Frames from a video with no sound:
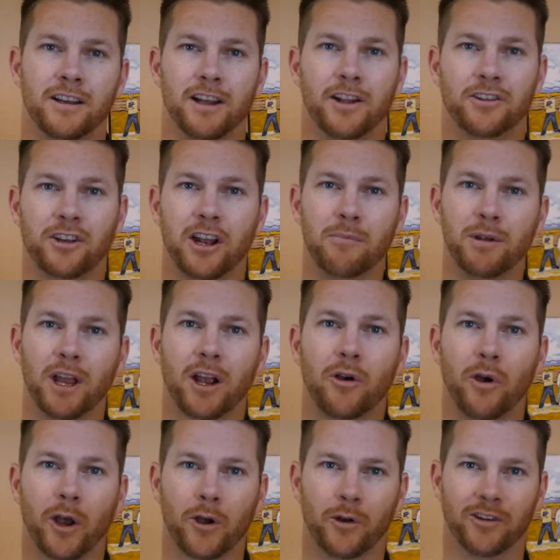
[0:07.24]
It's gonna be a
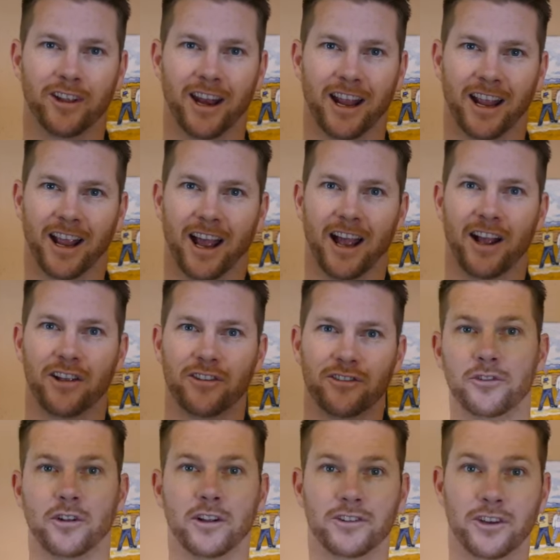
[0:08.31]
quick one today, guys,
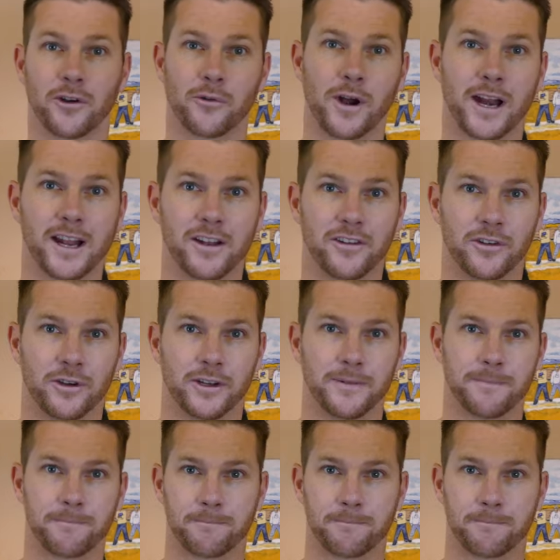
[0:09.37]
so let's get right into it.